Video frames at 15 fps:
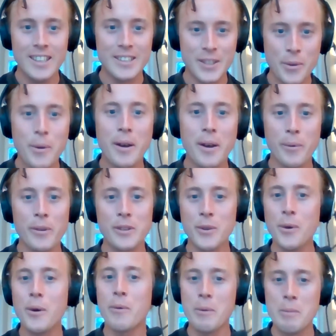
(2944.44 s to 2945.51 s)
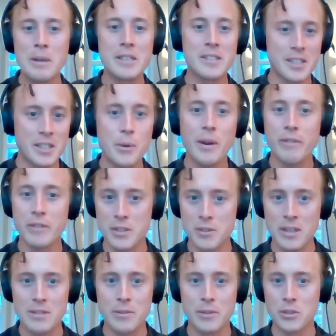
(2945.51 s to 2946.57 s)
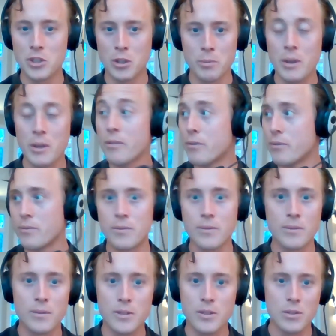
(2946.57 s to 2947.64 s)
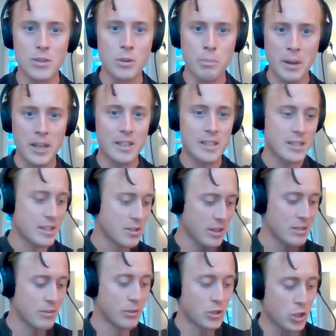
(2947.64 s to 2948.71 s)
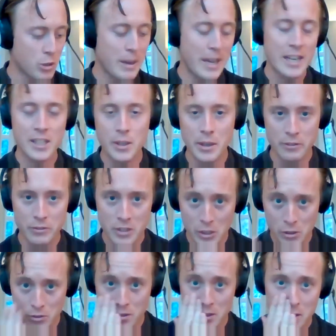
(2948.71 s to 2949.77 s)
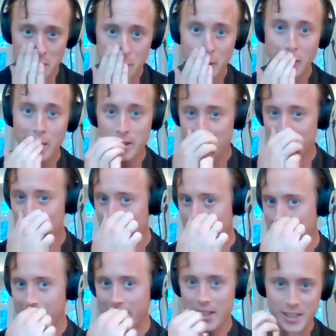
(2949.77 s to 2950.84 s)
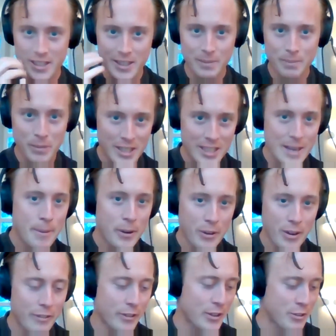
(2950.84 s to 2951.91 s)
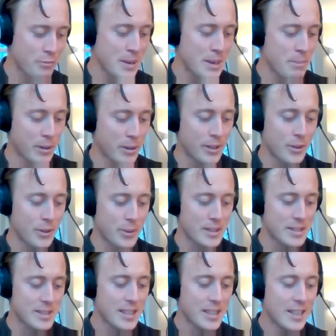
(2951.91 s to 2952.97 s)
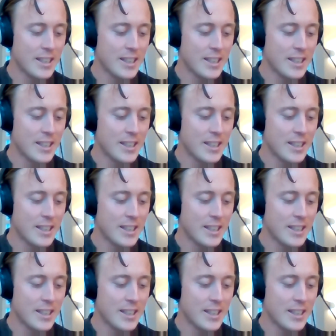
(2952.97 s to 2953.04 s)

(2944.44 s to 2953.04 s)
you are you are one person. You have a stressful job. You have your partner has a stressful job, and you have children. You are you are in the the demographic of people who is